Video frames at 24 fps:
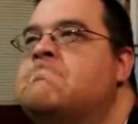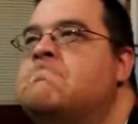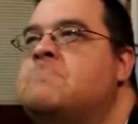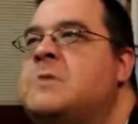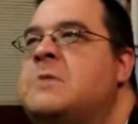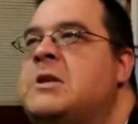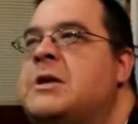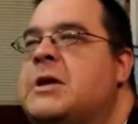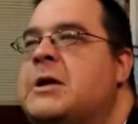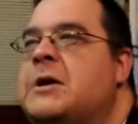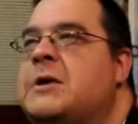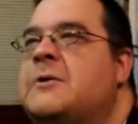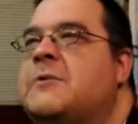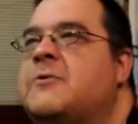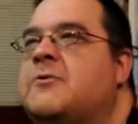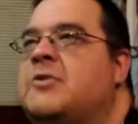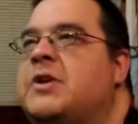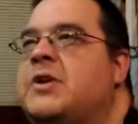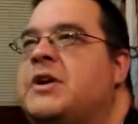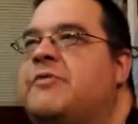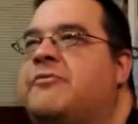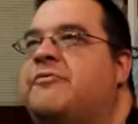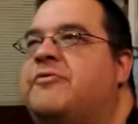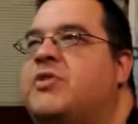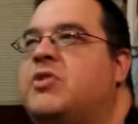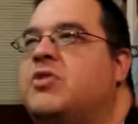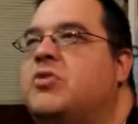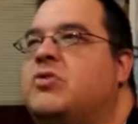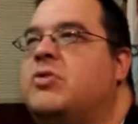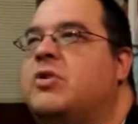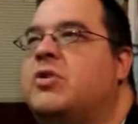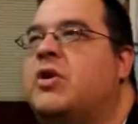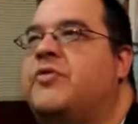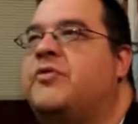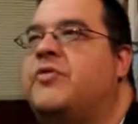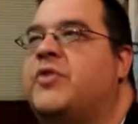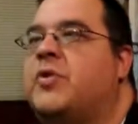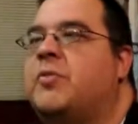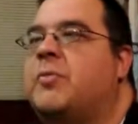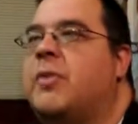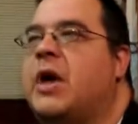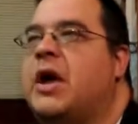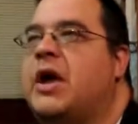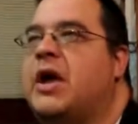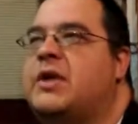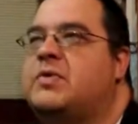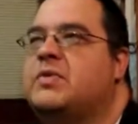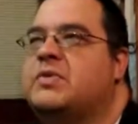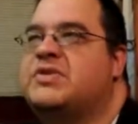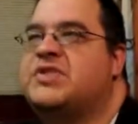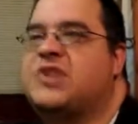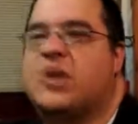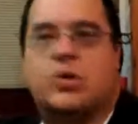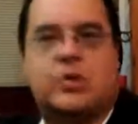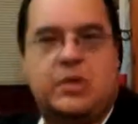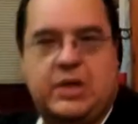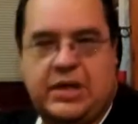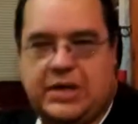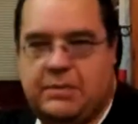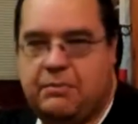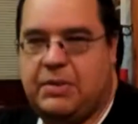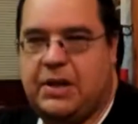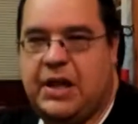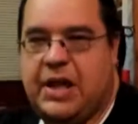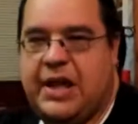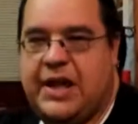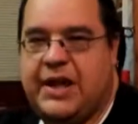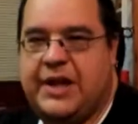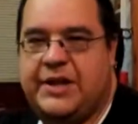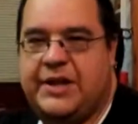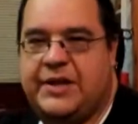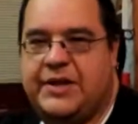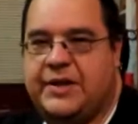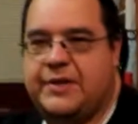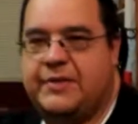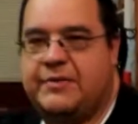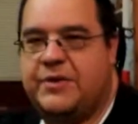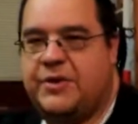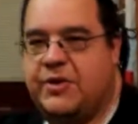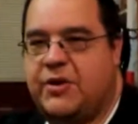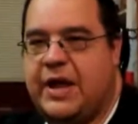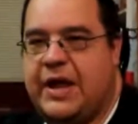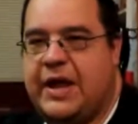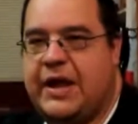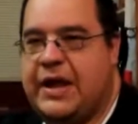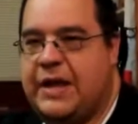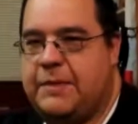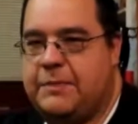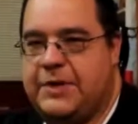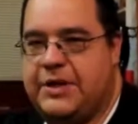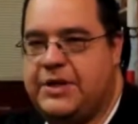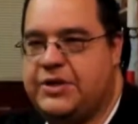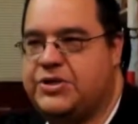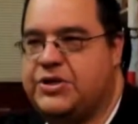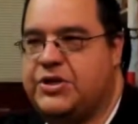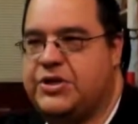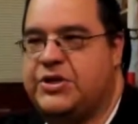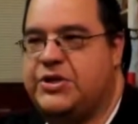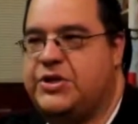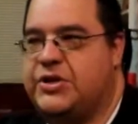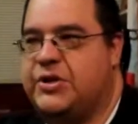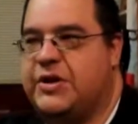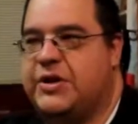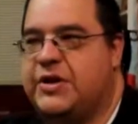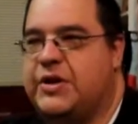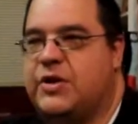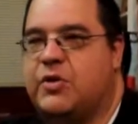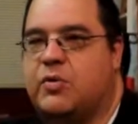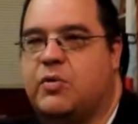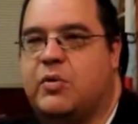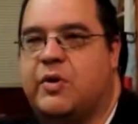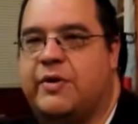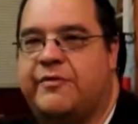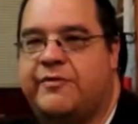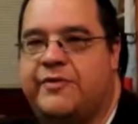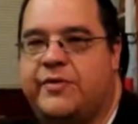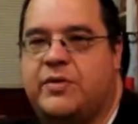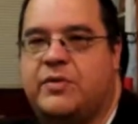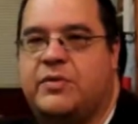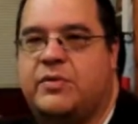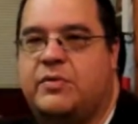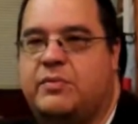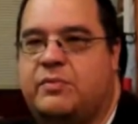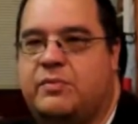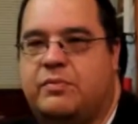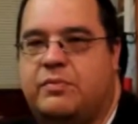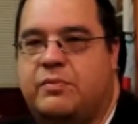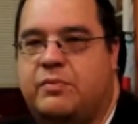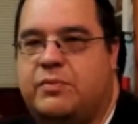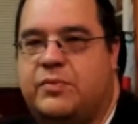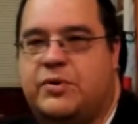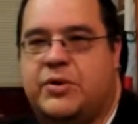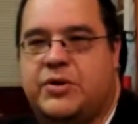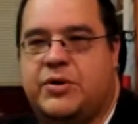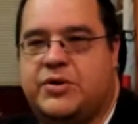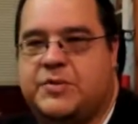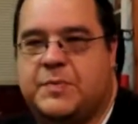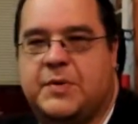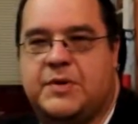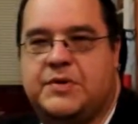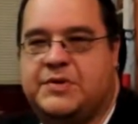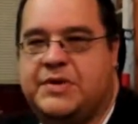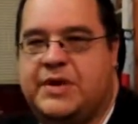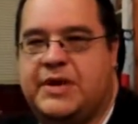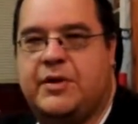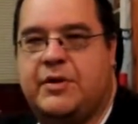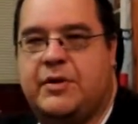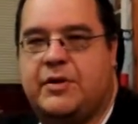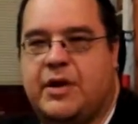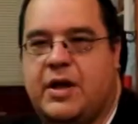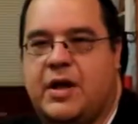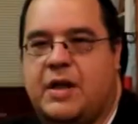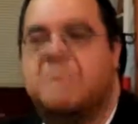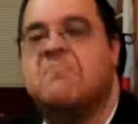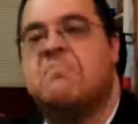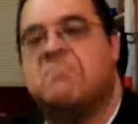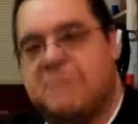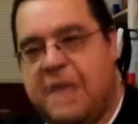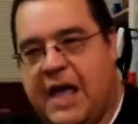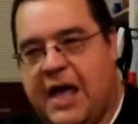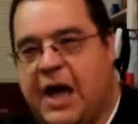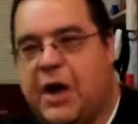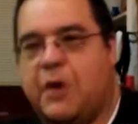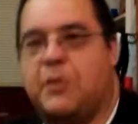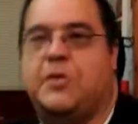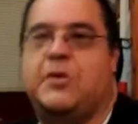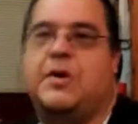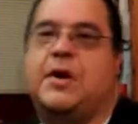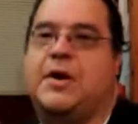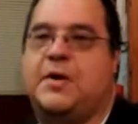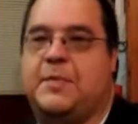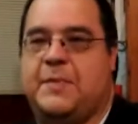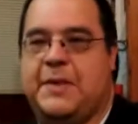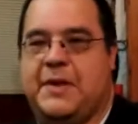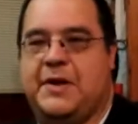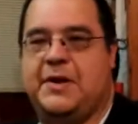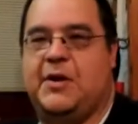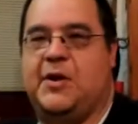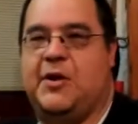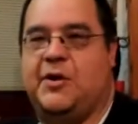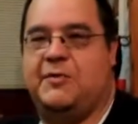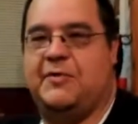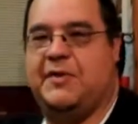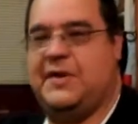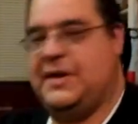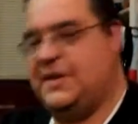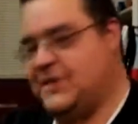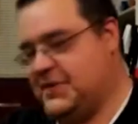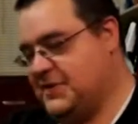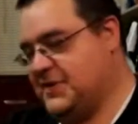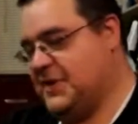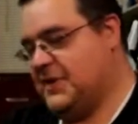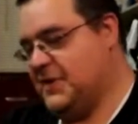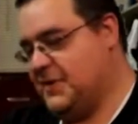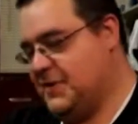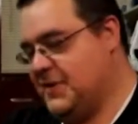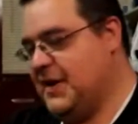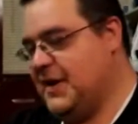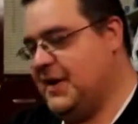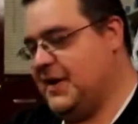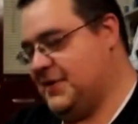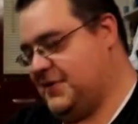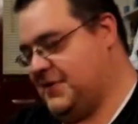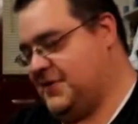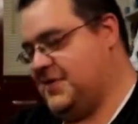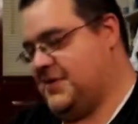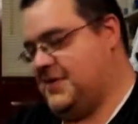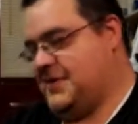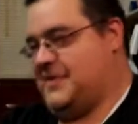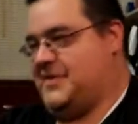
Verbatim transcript: you know, if you if your mind was totally blank and you had amnesia and you didn't know what food you're supposed to eat or not, I would recommend Larvets then. Yes.